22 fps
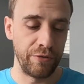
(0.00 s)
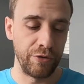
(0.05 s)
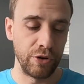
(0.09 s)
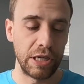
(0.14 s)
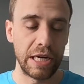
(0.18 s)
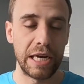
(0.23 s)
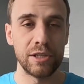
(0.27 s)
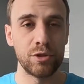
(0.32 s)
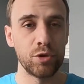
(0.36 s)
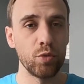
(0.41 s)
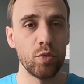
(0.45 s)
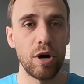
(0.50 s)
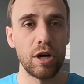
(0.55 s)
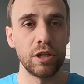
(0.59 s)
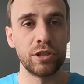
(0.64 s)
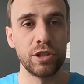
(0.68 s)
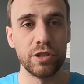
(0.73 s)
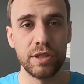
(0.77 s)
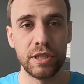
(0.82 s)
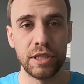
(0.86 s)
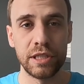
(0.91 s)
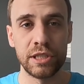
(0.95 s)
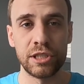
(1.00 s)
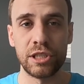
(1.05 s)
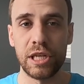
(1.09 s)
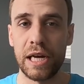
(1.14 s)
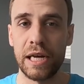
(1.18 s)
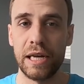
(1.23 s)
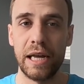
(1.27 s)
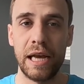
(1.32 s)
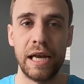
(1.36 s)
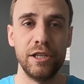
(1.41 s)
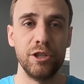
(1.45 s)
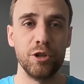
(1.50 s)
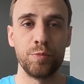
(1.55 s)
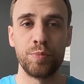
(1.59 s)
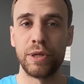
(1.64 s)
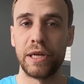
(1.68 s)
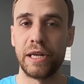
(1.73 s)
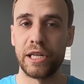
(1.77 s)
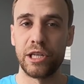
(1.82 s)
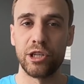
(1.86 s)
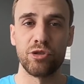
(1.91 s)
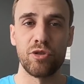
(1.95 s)
if you guys were watching this I, and you're
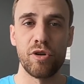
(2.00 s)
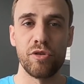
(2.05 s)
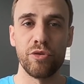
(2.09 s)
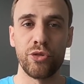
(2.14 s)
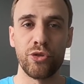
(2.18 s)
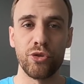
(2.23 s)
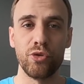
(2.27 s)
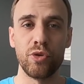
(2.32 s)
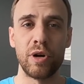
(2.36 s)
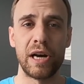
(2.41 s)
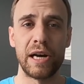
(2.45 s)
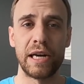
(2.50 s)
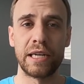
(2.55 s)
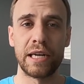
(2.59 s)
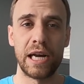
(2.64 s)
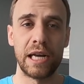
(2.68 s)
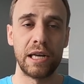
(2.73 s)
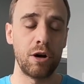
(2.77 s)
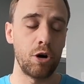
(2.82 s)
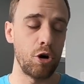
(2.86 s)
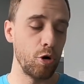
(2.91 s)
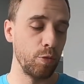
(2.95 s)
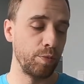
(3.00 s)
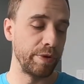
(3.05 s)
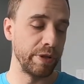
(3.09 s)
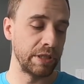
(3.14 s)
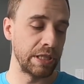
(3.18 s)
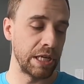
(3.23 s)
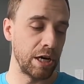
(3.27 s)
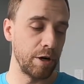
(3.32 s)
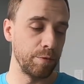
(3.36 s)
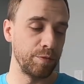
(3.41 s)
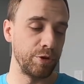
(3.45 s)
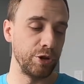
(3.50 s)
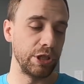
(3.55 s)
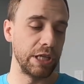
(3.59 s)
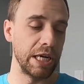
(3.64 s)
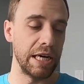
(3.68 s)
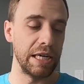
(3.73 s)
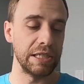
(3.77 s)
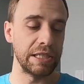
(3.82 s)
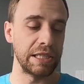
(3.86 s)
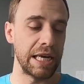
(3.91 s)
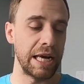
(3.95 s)
planning your own through hike, I hope this helped you
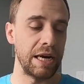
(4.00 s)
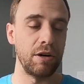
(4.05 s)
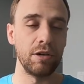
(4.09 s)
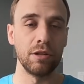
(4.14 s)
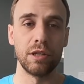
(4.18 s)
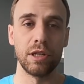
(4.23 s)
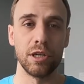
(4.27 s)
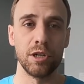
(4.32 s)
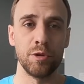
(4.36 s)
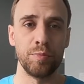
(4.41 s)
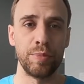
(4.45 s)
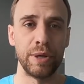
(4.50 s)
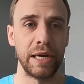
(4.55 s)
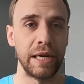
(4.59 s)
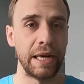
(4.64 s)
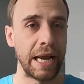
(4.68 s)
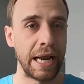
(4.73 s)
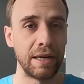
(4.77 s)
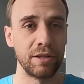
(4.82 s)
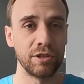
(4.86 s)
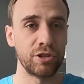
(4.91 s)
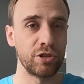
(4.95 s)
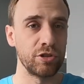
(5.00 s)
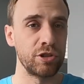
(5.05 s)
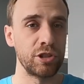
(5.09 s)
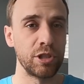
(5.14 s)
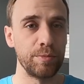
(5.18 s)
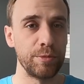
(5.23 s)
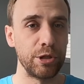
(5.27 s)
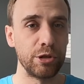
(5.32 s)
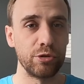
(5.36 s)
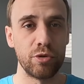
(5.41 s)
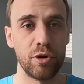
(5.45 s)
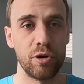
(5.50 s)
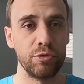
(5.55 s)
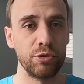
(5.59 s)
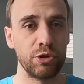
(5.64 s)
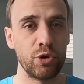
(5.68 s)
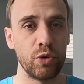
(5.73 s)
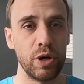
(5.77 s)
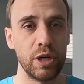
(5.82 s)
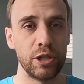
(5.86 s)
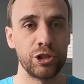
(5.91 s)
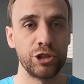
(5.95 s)
guys out a little bit, answer some of your own
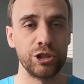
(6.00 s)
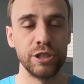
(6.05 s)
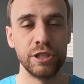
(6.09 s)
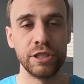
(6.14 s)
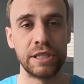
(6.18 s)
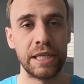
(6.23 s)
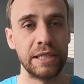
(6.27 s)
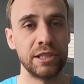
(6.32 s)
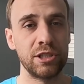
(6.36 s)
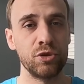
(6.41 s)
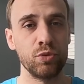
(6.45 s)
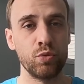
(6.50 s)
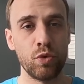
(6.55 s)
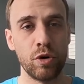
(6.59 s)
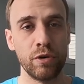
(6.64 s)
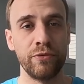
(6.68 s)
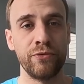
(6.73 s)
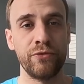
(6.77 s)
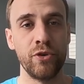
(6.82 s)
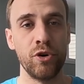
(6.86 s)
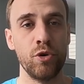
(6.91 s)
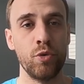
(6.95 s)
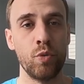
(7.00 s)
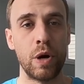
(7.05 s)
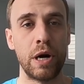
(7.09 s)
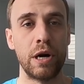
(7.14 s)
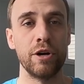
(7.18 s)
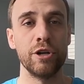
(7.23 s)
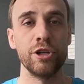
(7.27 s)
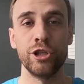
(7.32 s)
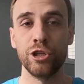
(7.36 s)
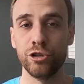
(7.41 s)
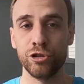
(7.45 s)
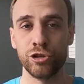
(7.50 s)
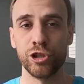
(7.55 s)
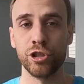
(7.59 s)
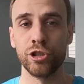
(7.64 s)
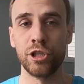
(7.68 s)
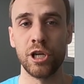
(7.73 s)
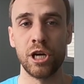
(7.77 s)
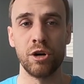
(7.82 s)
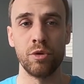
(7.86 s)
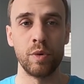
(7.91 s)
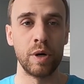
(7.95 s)
questions as to what footwear you
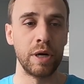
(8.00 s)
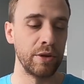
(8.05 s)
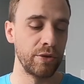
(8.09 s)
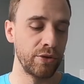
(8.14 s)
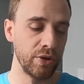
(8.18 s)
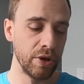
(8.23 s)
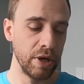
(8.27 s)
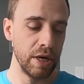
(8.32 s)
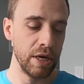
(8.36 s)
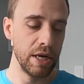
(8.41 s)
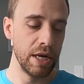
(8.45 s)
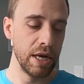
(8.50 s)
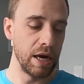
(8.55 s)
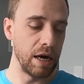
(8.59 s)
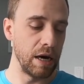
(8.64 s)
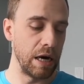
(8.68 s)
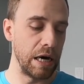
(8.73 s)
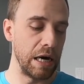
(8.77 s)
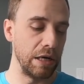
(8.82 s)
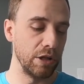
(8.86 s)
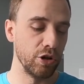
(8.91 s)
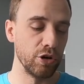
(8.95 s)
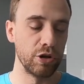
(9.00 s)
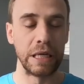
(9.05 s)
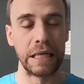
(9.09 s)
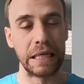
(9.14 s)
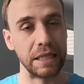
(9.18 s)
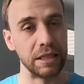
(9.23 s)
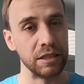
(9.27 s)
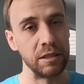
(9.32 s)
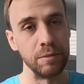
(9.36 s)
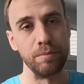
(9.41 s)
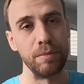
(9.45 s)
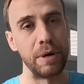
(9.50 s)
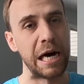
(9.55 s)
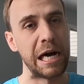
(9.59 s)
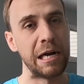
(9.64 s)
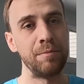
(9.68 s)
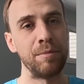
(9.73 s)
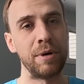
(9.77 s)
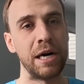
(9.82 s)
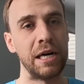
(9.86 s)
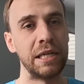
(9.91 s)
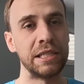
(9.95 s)
should go with, uh, looking into my
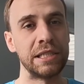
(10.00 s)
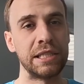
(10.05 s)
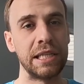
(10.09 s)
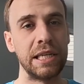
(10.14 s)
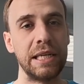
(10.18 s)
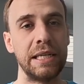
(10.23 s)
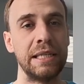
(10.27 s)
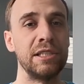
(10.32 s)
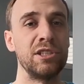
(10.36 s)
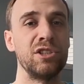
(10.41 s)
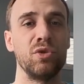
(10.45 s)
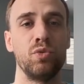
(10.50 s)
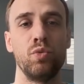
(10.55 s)
mindset as